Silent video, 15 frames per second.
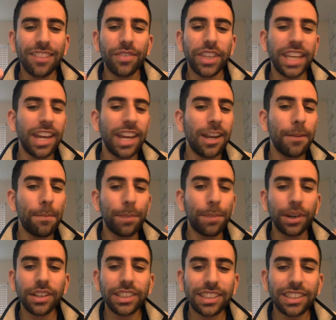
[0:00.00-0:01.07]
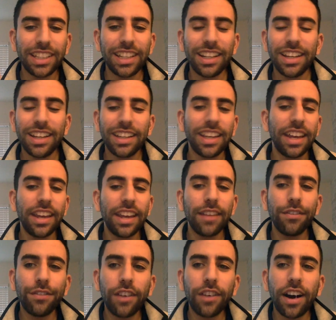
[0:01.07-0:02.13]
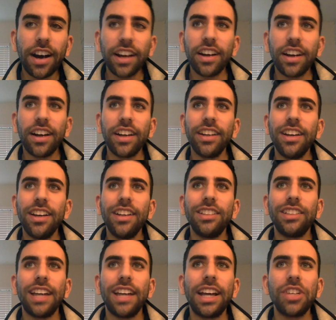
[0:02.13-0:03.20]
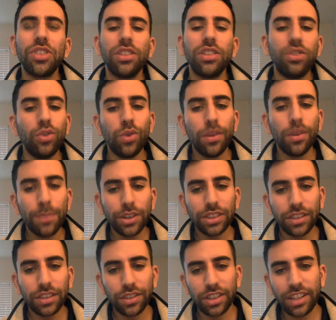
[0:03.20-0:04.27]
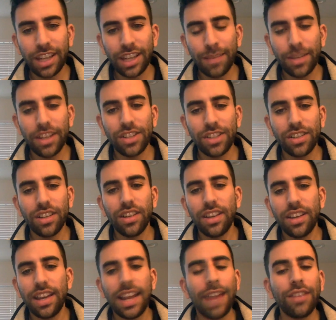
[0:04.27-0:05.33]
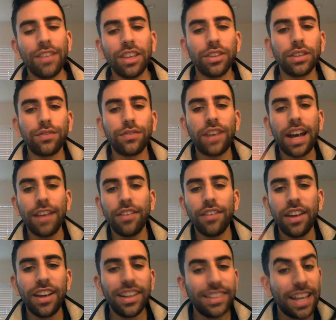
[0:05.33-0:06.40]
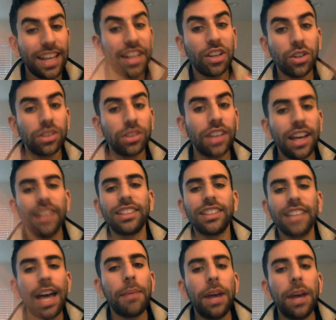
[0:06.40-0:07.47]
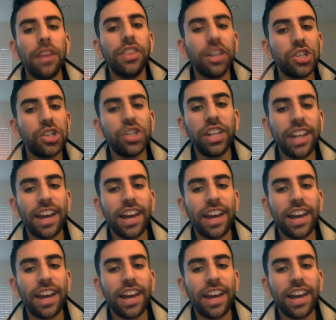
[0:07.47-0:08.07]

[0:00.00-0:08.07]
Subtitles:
getting bursted, getting fought on to actually do the most of her damage, and having those 5 tentacles slap the shit